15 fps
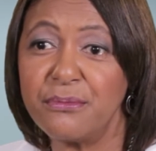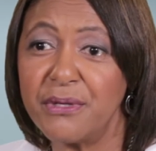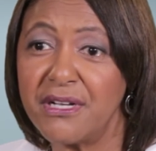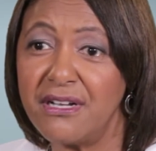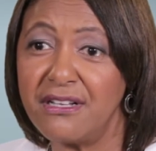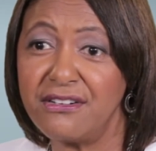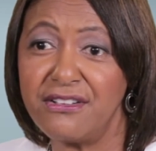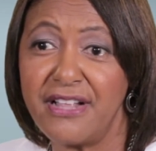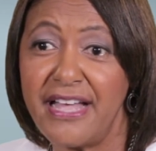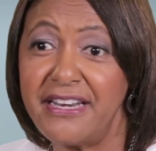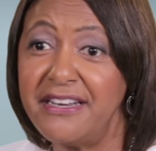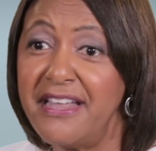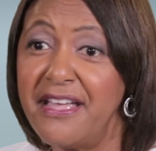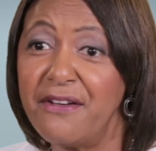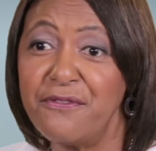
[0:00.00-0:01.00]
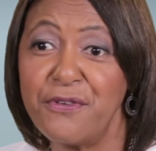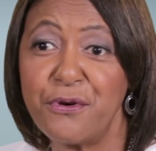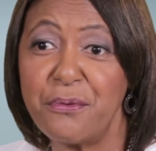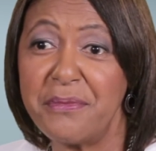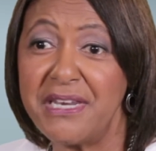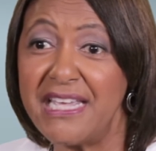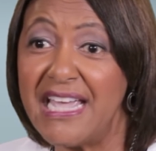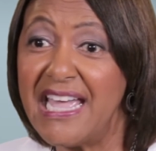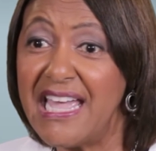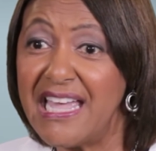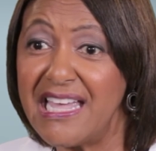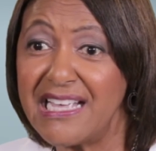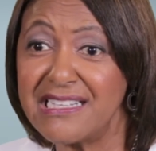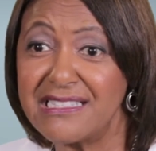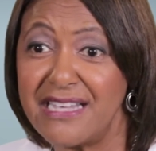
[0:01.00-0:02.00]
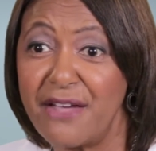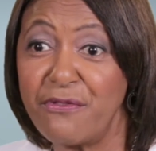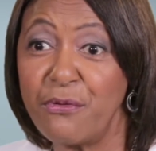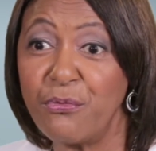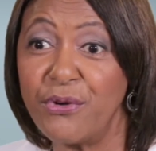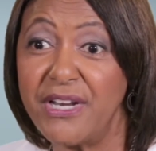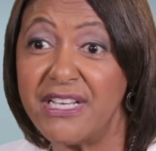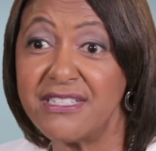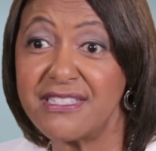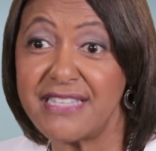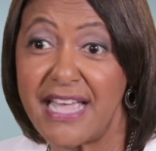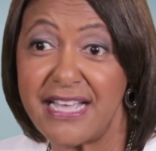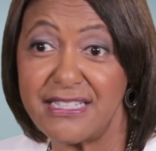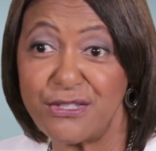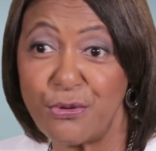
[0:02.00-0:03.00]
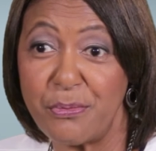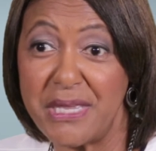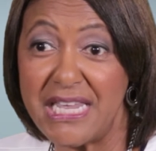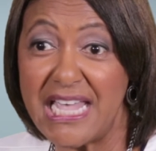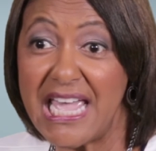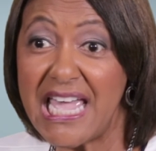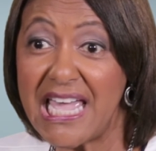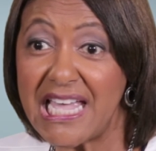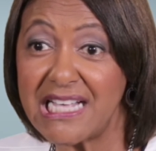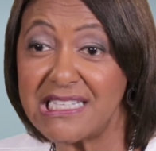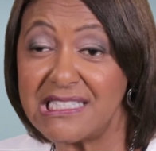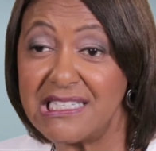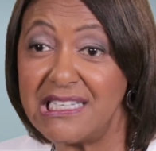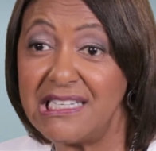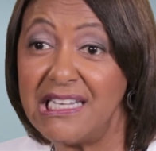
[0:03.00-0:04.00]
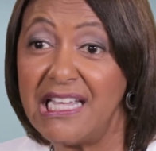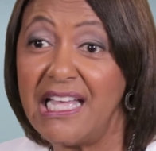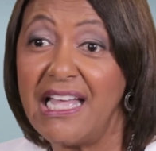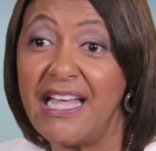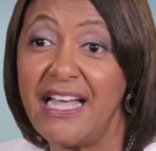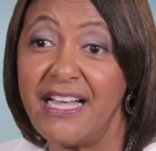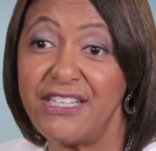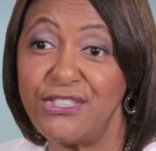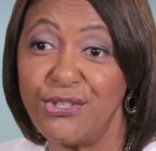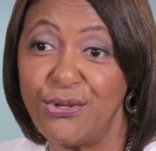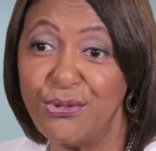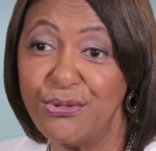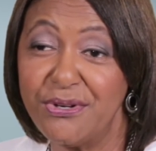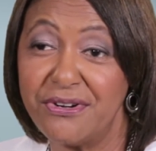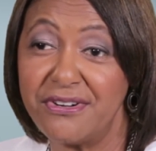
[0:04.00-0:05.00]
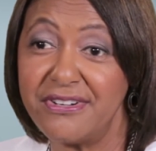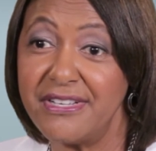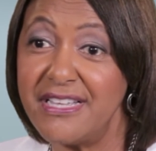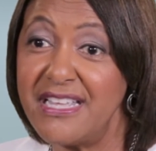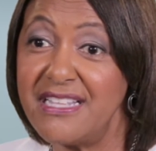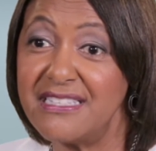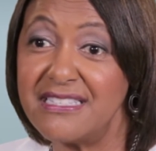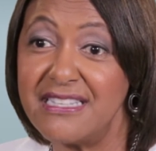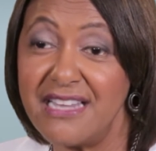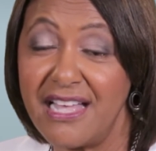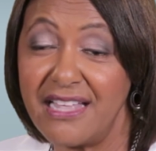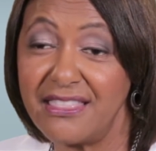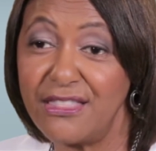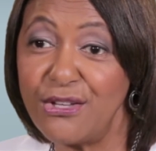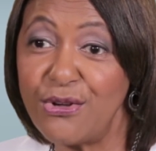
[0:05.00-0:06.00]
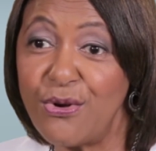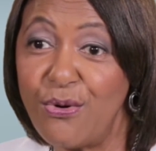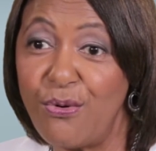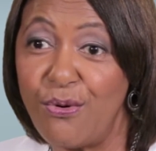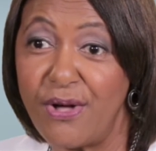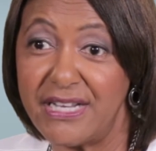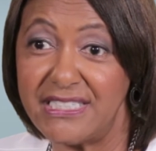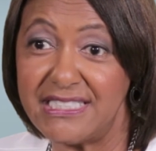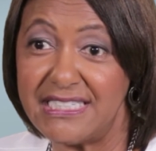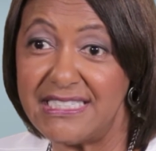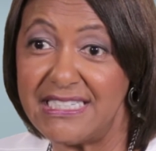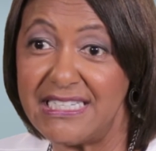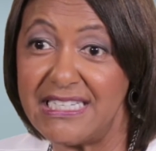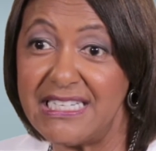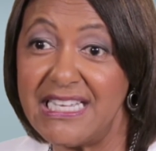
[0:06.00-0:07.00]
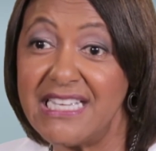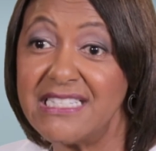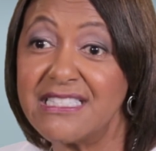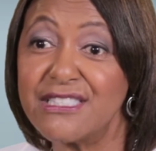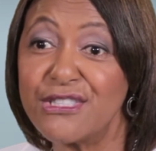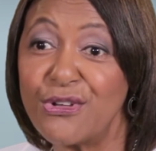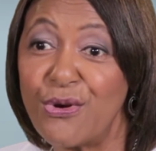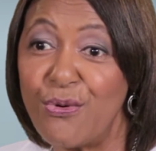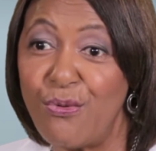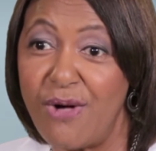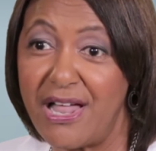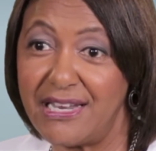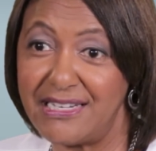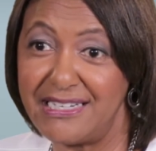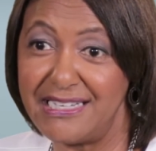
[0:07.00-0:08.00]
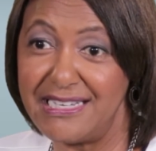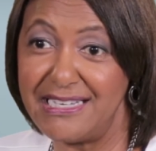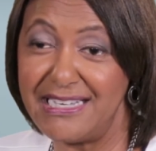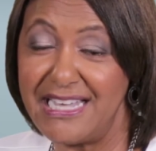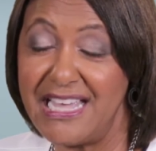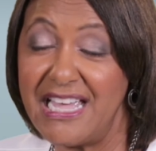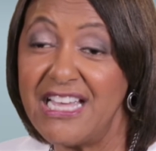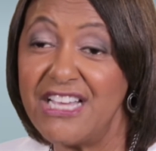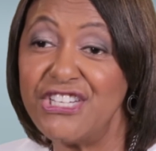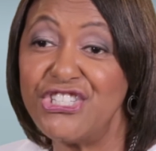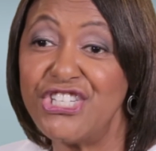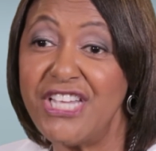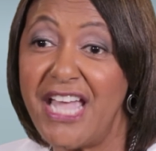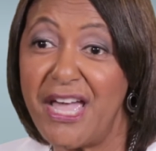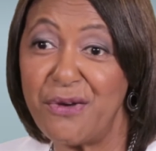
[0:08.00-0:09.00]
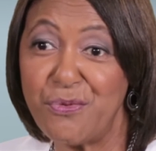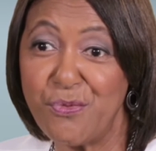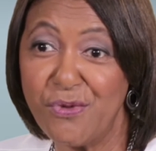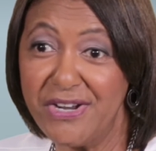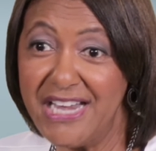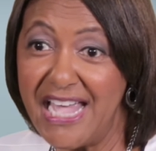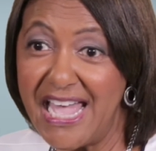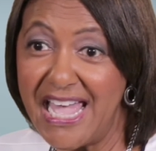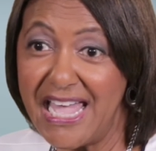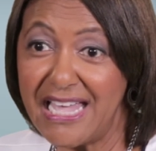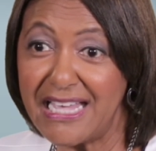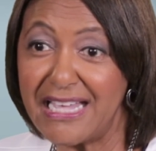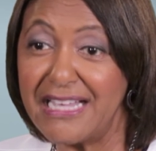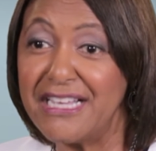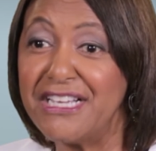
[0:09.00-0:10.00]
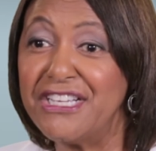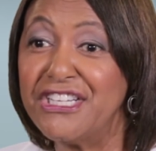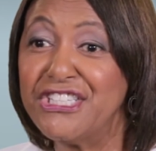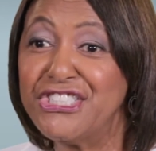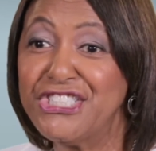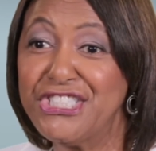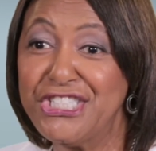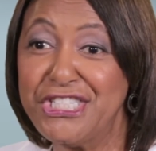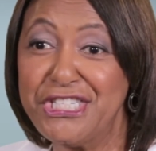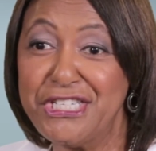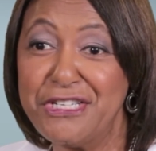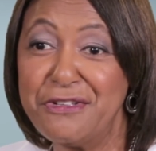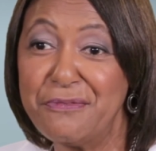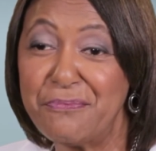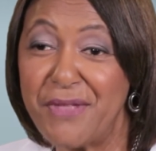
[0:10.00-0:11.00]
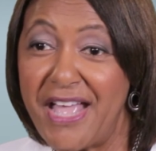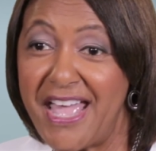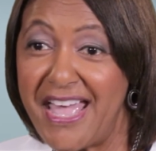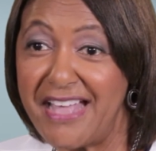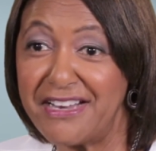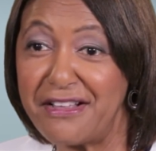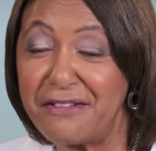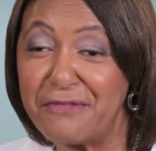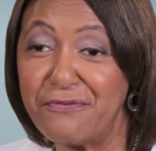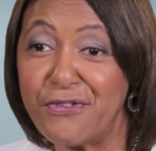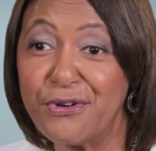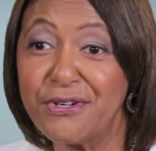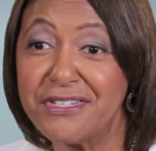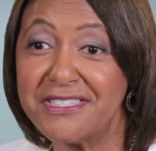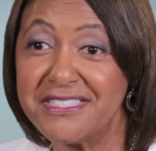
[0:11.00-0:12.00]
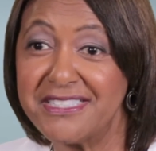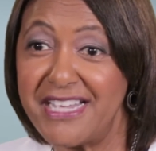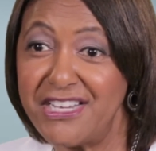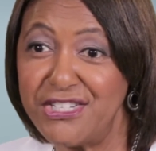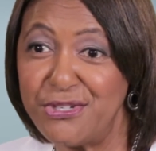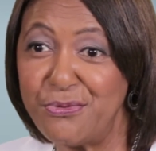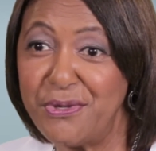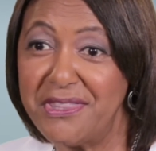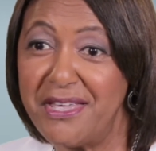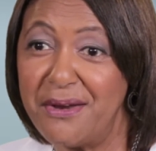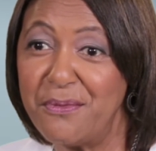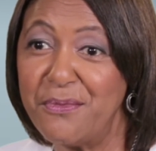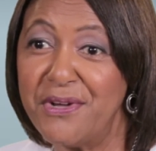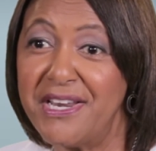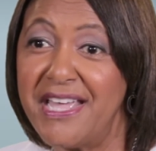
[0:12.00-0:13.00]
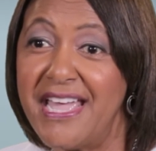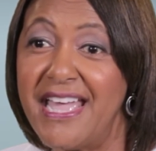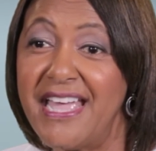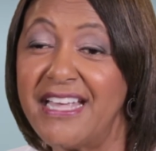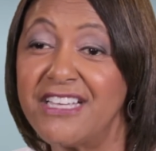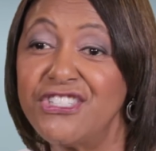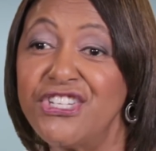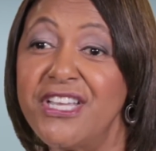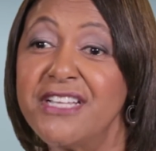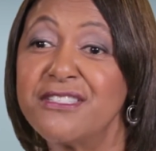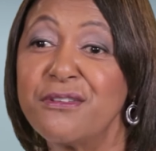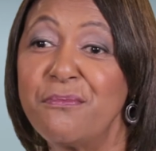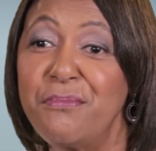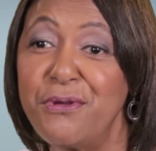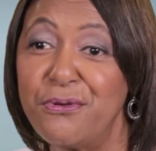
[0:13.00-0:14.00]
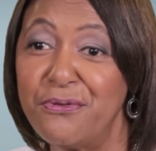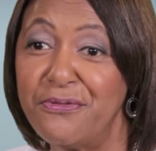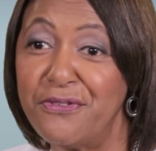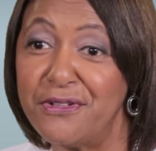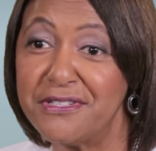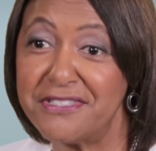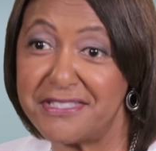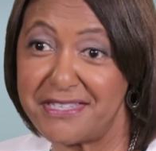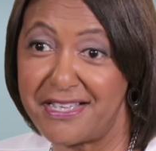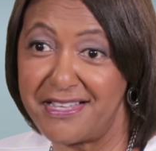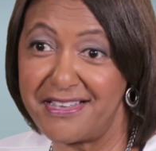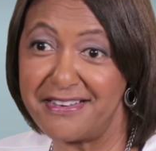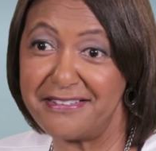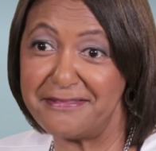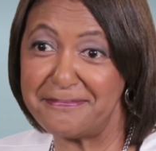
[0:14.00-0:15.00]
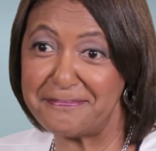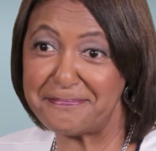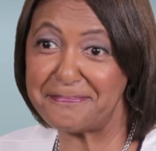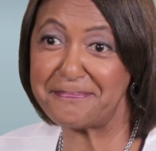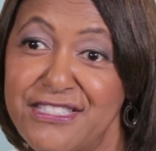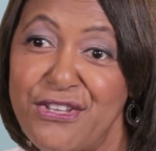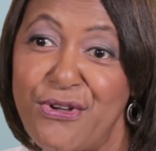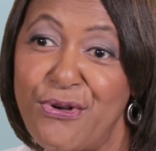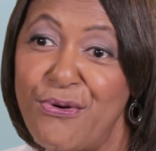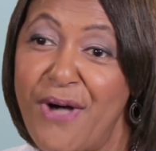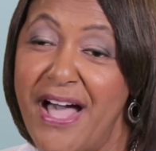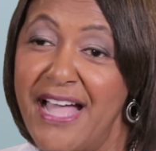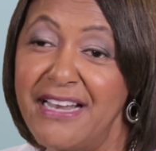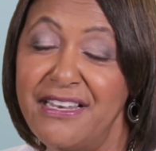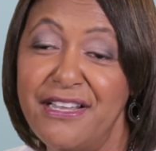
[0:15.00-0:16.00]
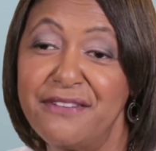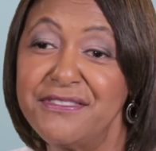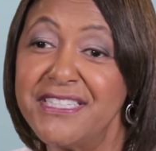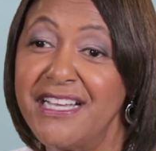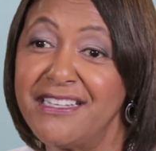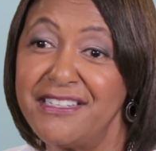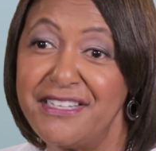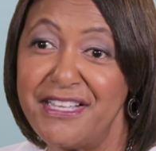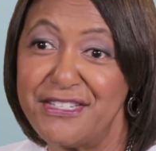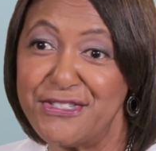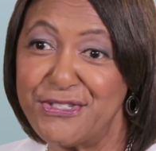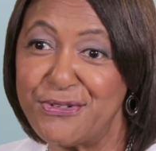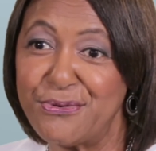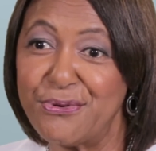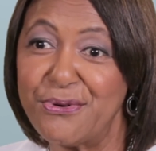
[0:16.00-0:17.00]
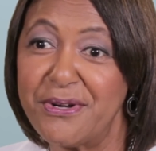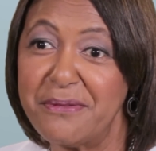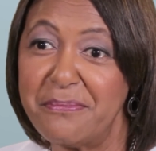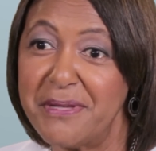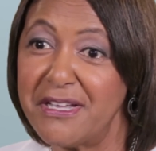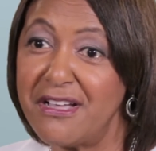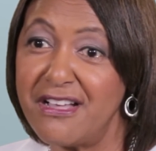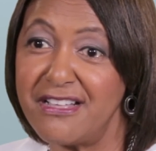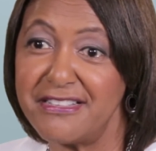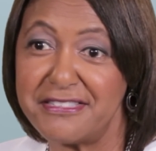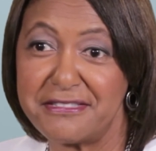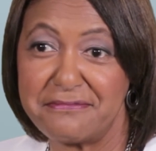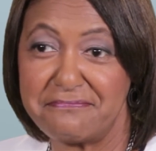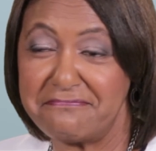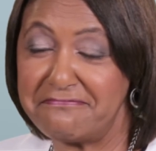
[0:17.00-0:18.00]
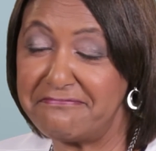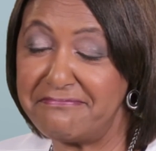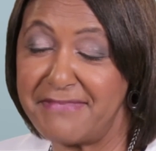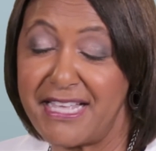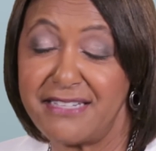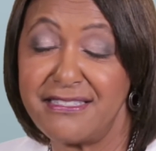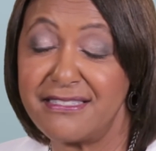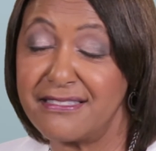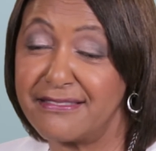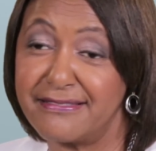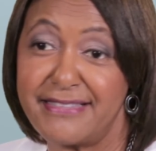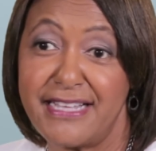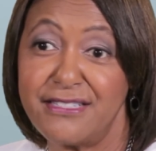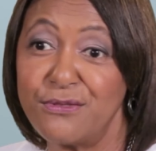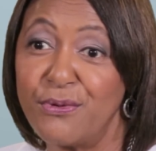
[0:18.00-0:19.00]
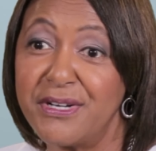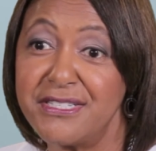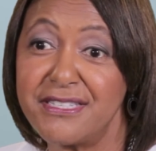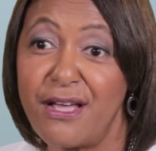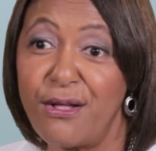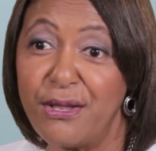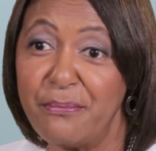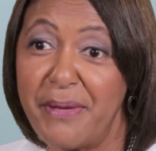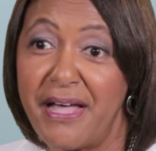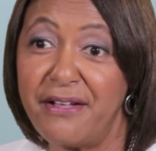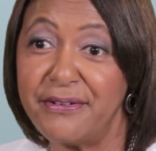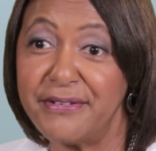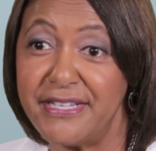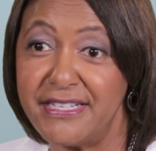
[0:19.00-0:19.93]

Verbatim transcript: McConnell, I didn't have very many eggs. Everyone else had so many eggs." And I told her, it's not the quantity, it's the quality. She had one egg. She had fertilization with that one egg, and she has a beautiful son. So I love telling that story, because that's what it's all about.